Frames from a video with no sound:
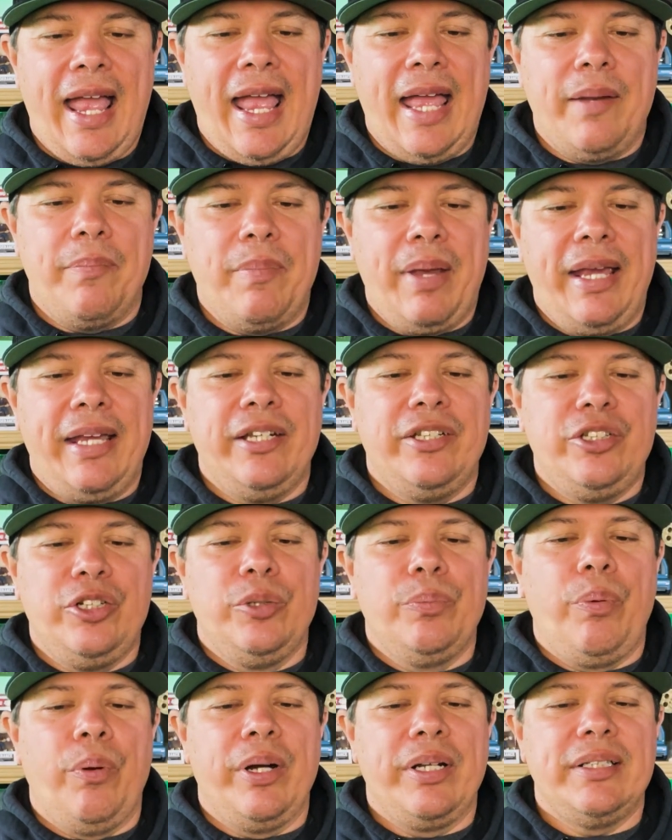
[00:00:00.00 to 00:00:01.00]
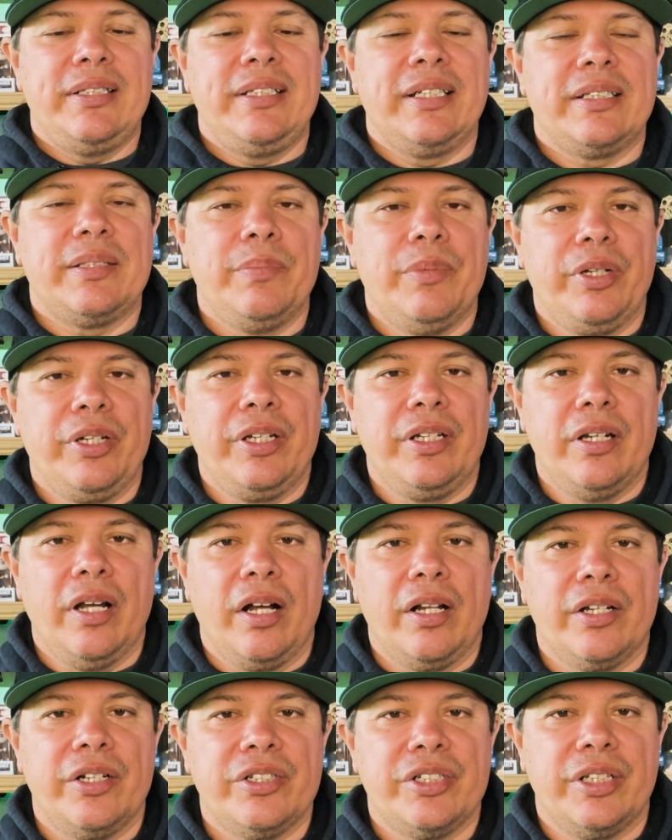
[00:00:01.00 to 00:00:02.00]
and made $2.6 million
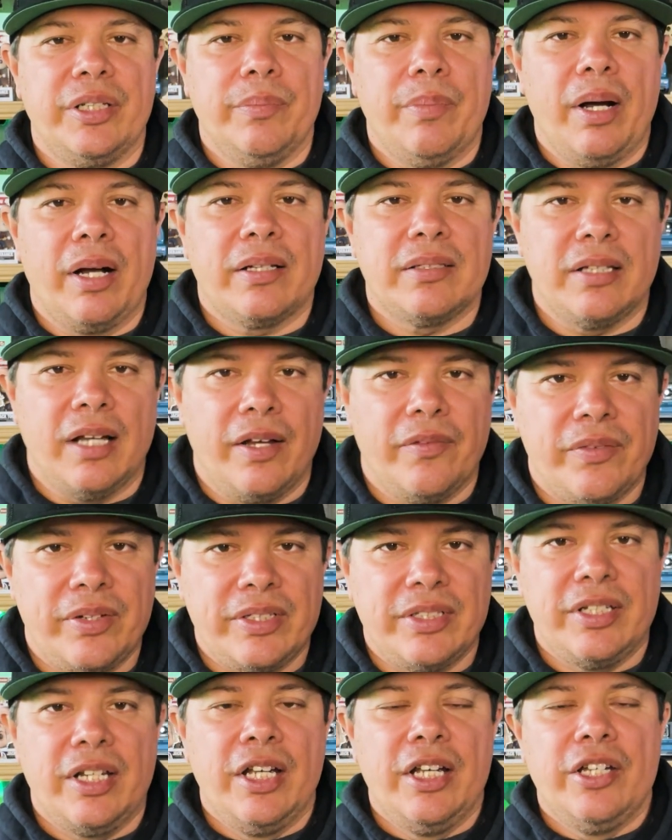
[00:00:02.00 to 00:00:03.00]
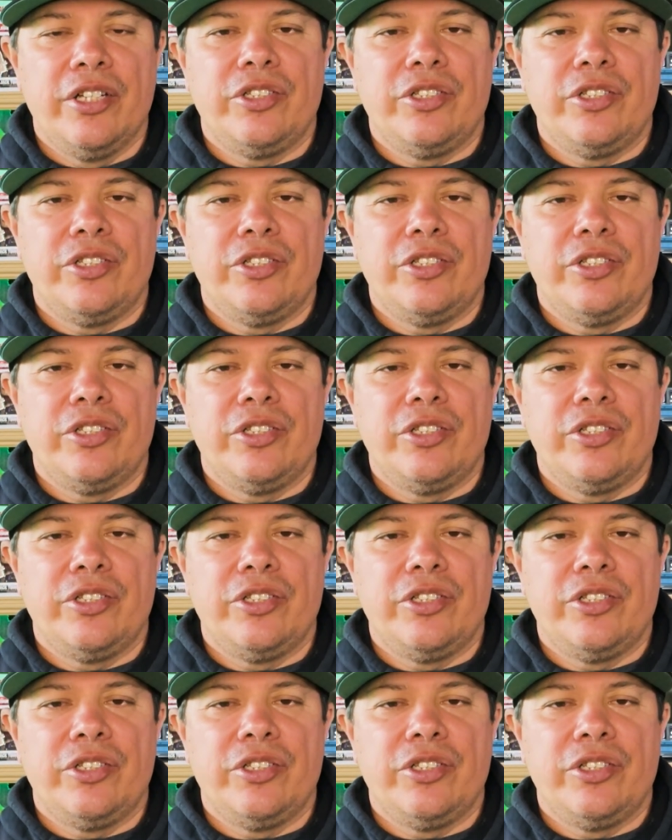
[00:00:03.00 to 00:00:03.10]
in the box office.